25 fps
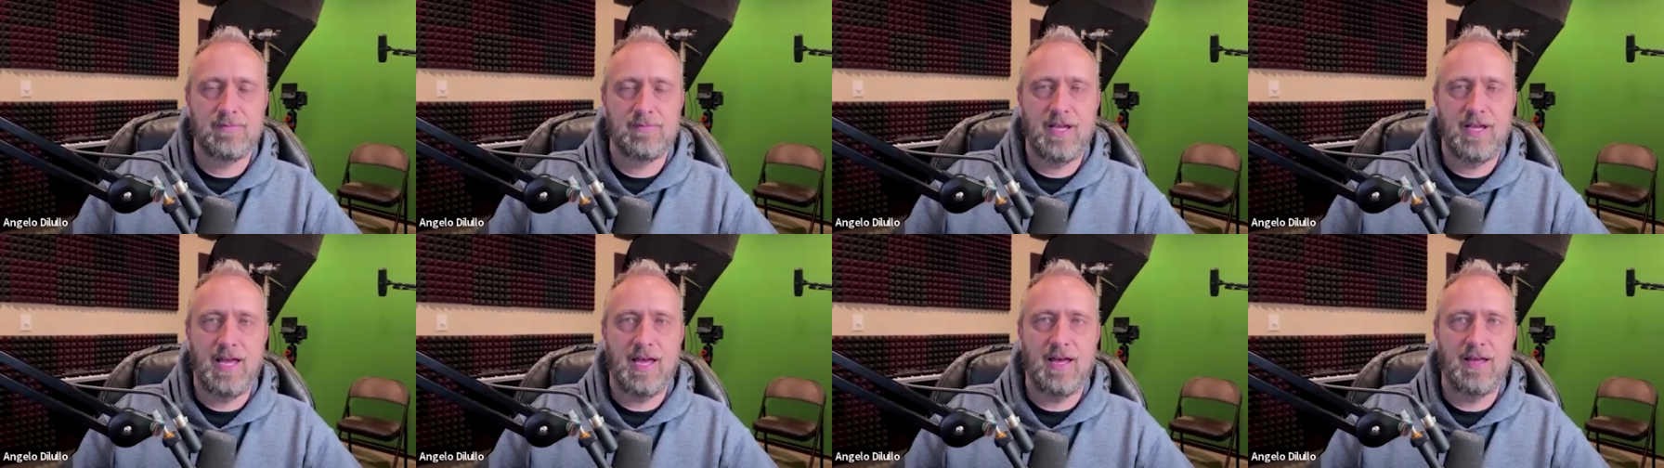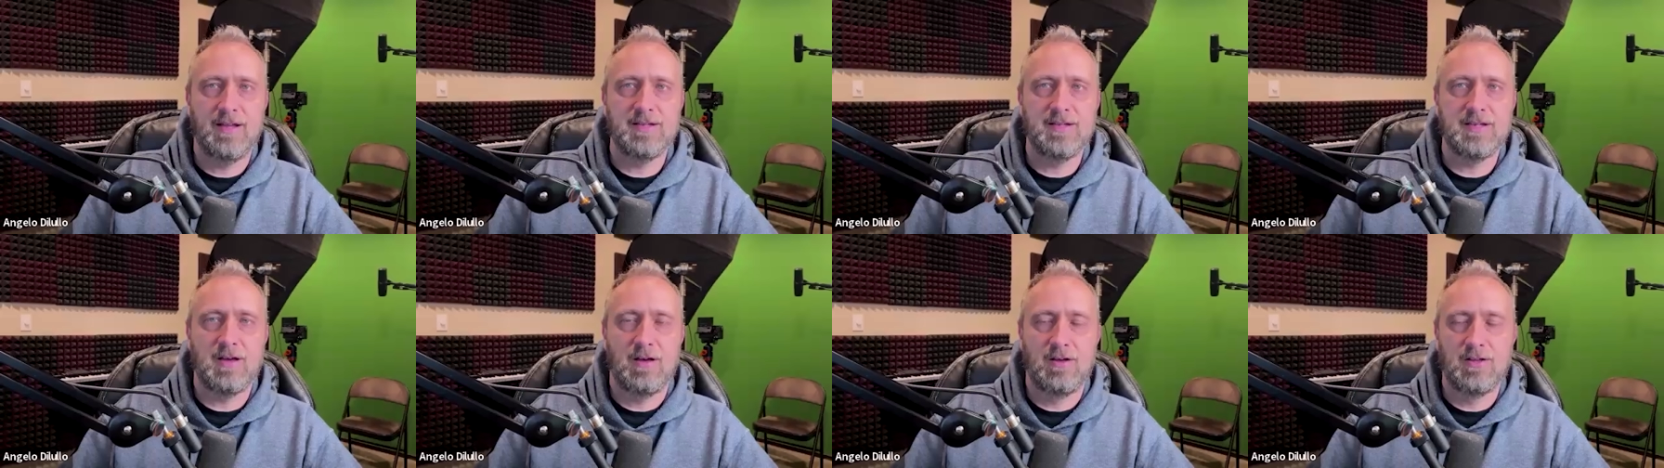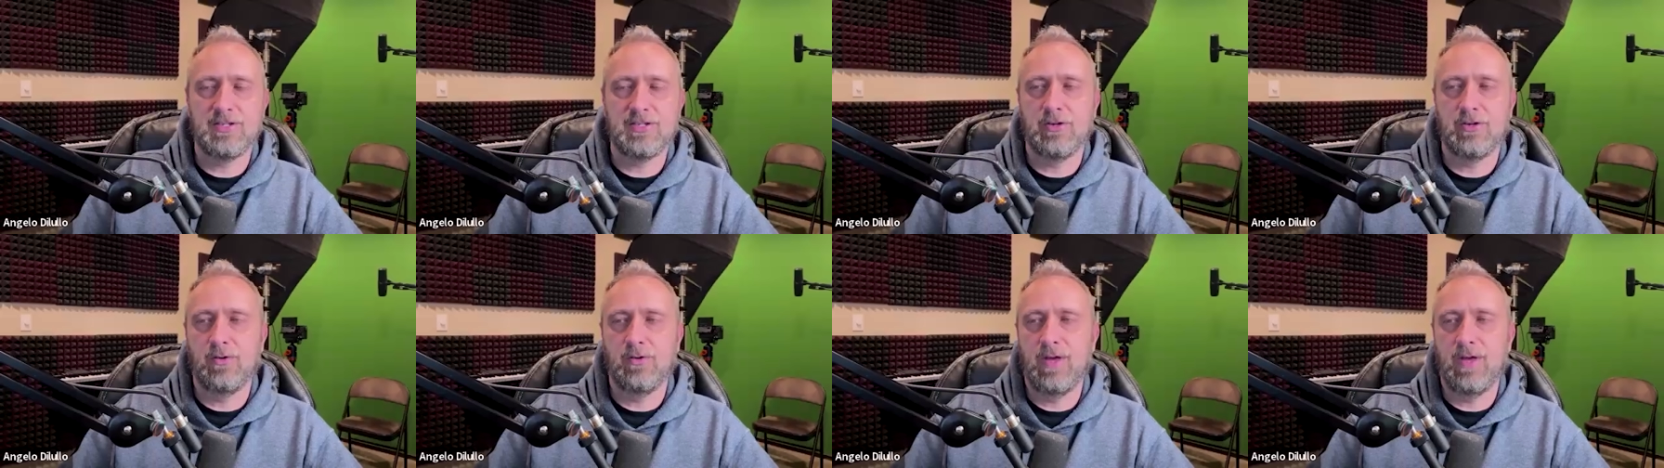And
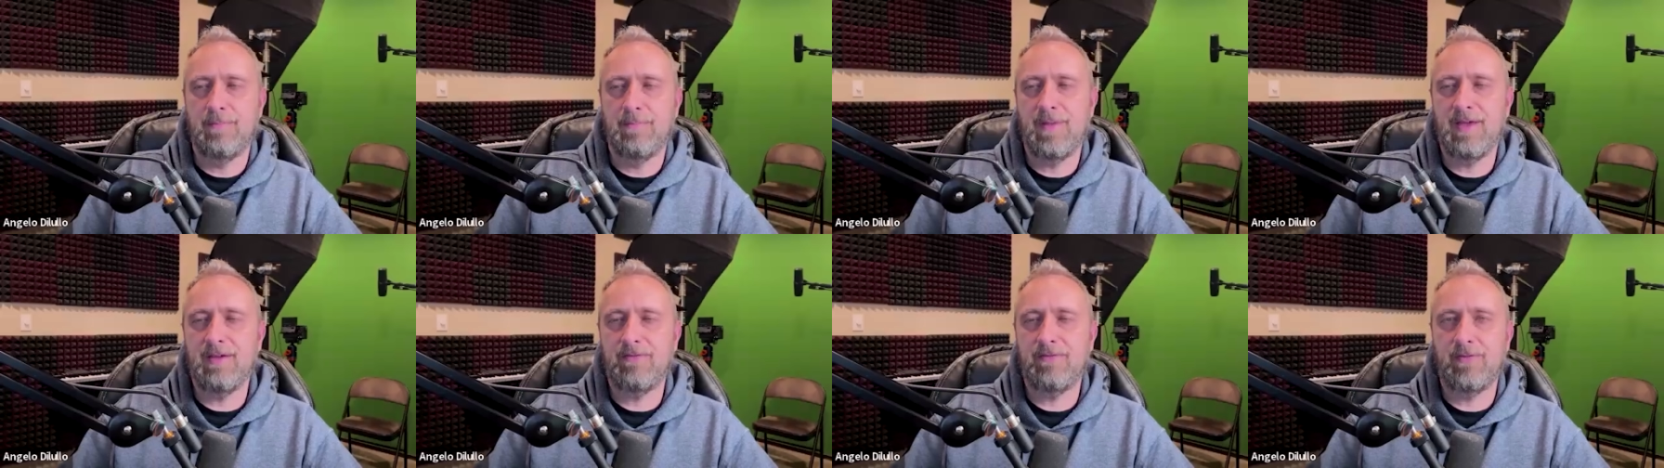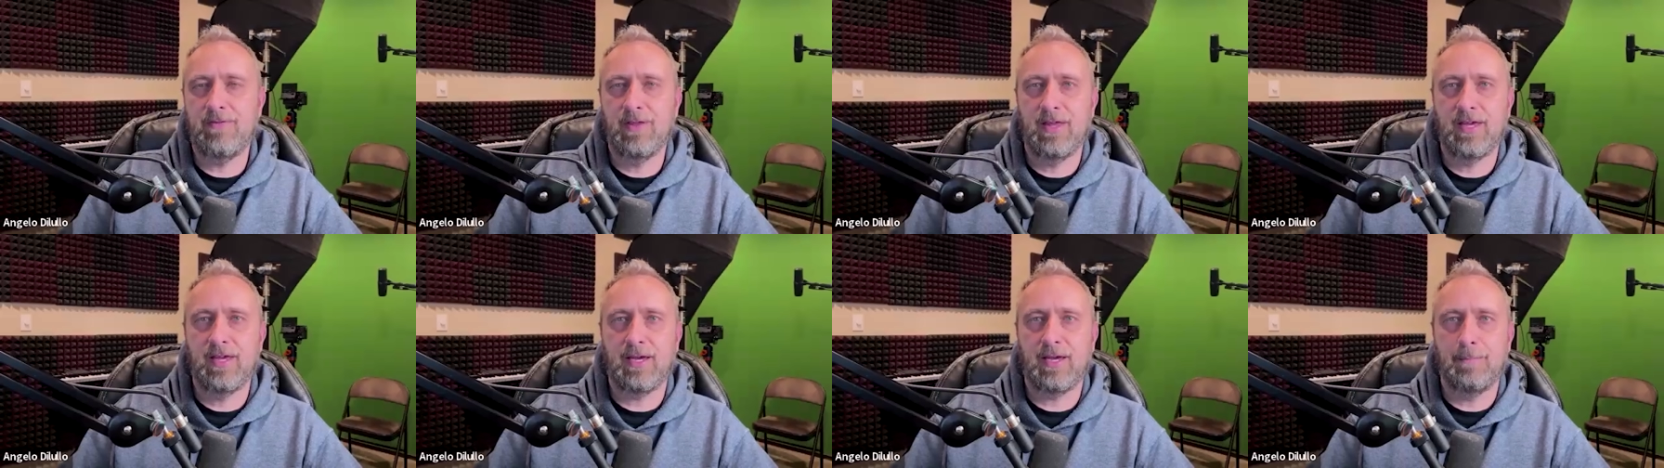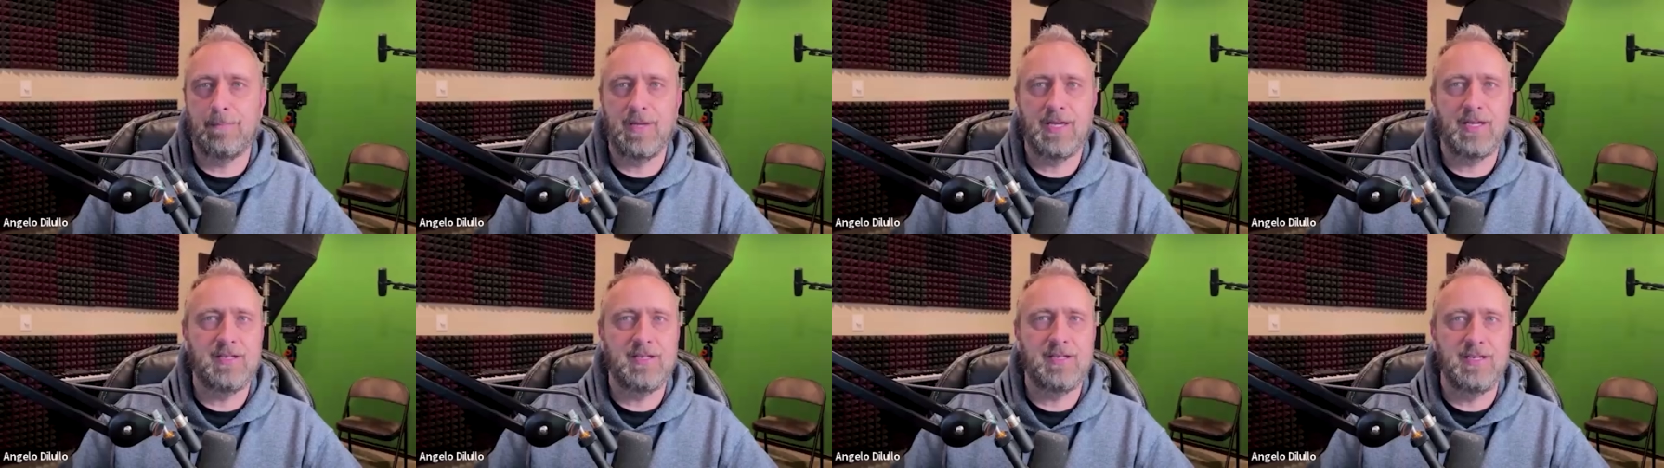also, it may feel like a
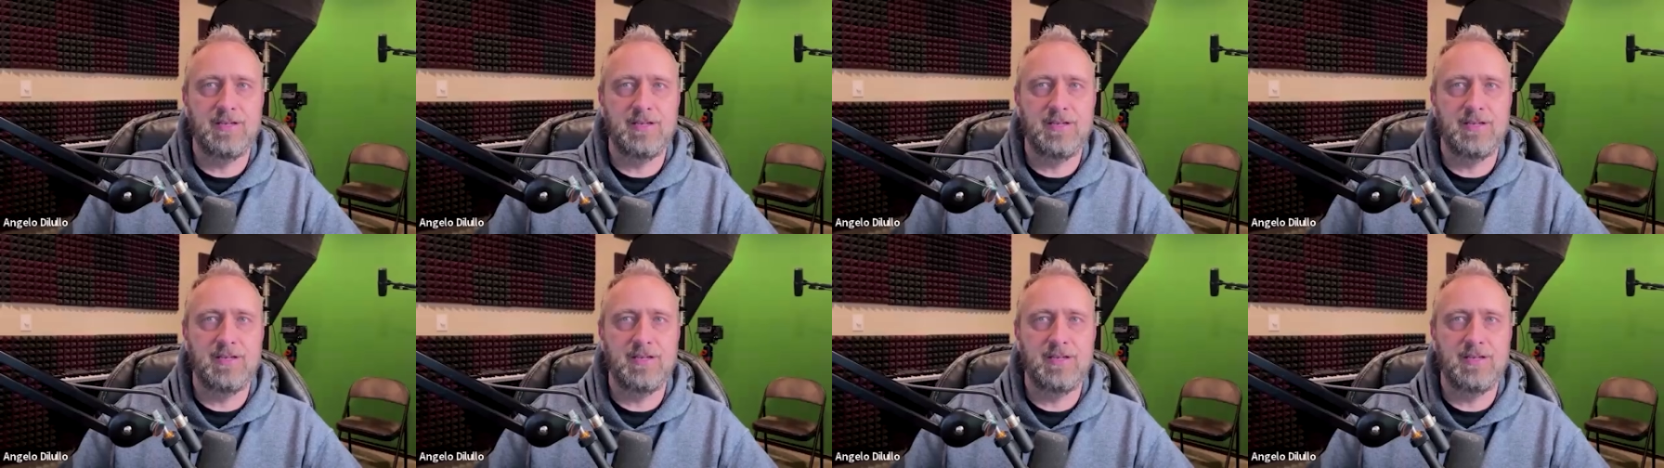big